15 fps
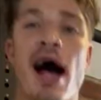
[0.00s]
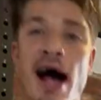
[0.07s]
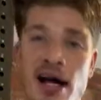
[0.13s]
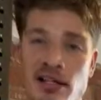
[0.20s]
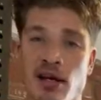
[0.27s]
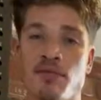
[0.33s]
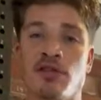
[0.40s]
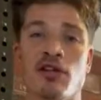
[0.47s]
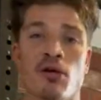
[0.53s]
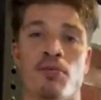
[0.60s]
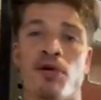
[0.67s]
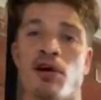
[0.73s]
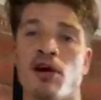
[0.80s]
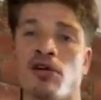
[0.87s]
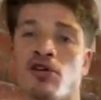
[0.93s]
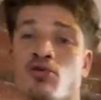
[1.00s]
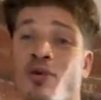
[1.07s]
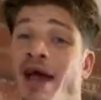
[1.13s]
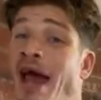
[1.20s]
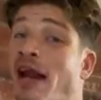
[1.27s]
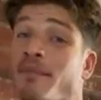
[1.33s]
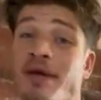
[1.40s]
as I'm still putting on this
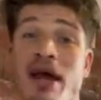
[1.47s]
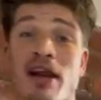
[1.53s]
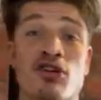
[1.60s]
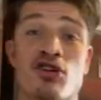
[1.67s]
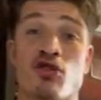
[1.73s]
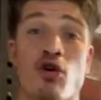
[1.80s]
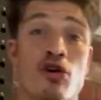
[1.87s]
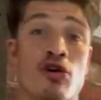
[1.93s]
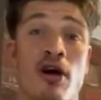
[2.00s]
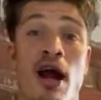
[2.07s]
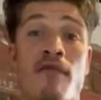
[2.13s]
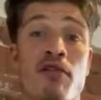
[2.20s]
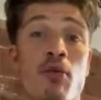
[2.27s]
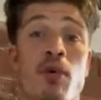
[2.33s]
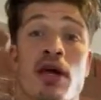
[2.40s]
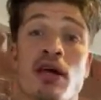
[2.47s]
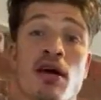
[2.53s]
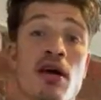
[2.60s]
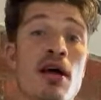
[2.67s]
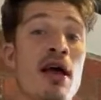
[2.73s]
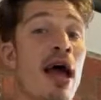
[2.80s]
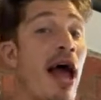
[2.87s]
weight. And I'm getting stronger every week.
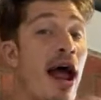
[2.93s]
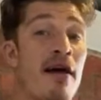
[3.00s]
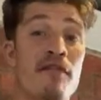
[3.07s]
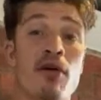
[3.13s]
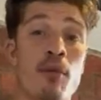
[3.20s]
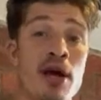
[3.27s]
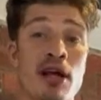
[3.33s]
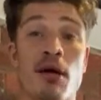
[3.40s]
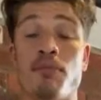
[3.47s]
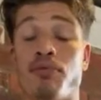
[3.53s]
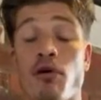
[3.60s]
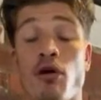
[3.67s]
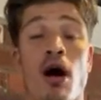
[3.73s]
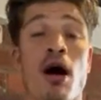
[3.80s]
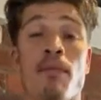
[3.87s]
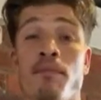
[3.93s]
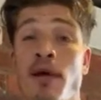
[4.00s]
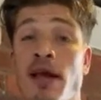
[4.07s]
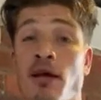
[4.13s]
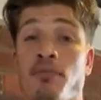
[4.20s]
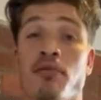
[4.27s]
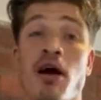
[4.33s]
Every week I'm, pro I'm
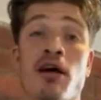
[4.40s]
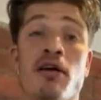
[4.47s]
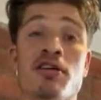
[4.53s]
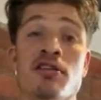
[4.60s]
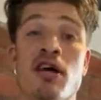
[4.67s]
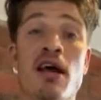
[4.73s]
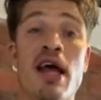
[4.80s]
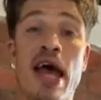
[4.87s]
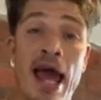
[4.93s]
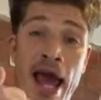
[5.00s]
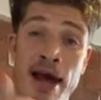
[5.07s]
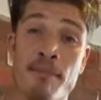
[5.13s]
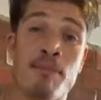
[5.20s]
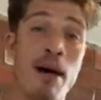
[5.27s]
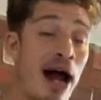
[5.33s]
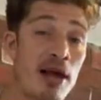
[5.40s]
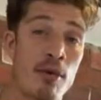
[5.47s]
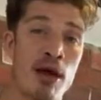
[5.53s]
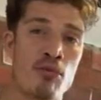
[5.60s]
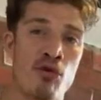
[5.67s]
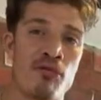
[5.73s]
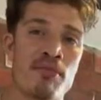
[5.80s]
making progress in body
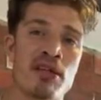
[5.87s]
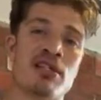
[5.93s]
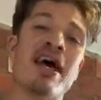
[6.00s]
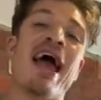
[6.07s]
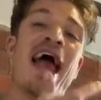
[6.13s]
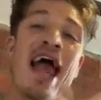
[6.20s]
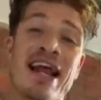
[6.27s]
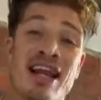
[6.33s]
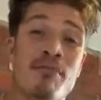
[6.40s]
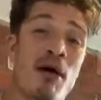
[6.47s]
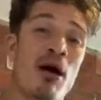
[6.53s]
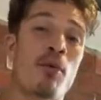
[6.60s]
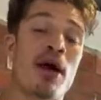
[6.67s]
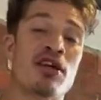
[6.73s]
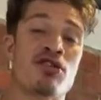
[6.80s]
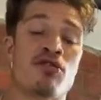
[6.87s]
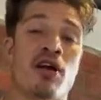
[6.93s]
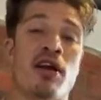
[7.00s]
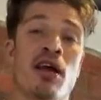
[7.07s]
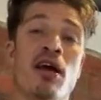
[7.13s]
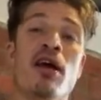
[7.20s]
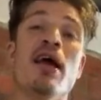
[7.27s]
weight movements and in my weight
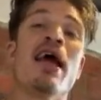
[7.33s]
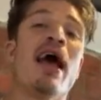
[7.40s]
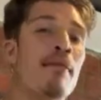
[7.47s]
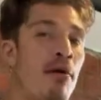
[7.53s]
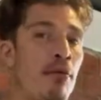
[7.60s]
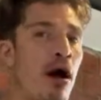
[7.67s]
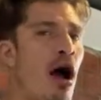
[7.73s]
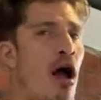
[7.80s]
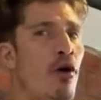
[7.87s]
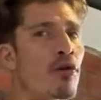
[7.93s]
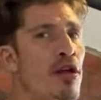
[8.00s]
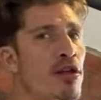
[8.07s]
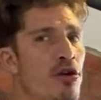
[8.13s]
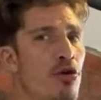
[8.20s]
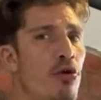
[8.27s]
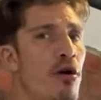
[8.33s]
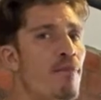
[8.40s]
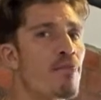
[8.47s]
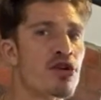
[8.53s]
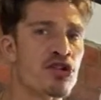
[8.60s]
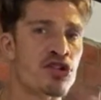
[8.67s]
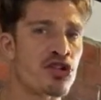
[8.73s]
training. And remember, I only do
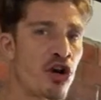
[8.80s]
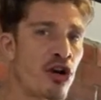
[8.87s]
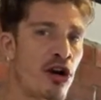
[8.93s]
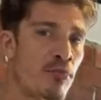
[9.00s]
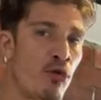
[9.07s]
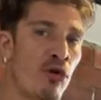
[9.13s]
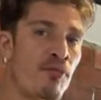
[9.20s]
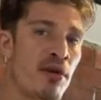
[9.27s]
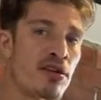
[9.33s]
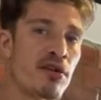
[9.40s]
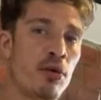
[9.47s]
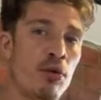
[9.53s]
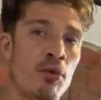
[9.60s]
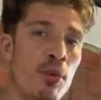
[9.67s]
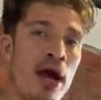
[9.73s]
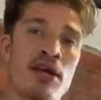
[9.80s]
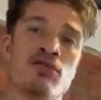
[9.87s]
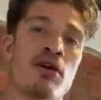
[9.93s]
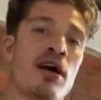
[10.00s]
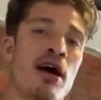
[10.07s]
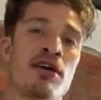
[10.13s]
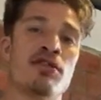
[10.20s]
certain movements with weights,
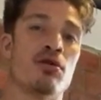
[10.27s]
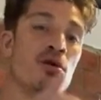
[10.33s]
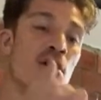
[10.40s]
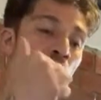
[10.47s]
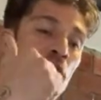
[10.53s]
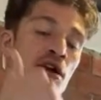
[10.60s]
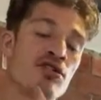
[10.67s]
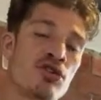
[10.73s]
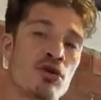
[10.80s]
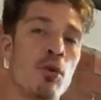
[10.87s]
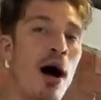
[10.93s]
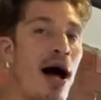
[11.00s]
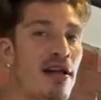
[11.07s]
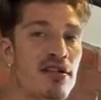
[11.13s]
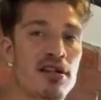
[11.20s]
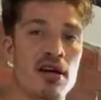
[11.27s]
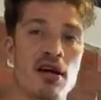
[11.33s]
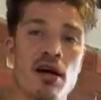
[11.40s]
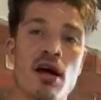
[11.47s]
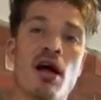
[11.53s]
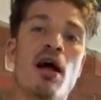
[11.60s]
right? I do squats,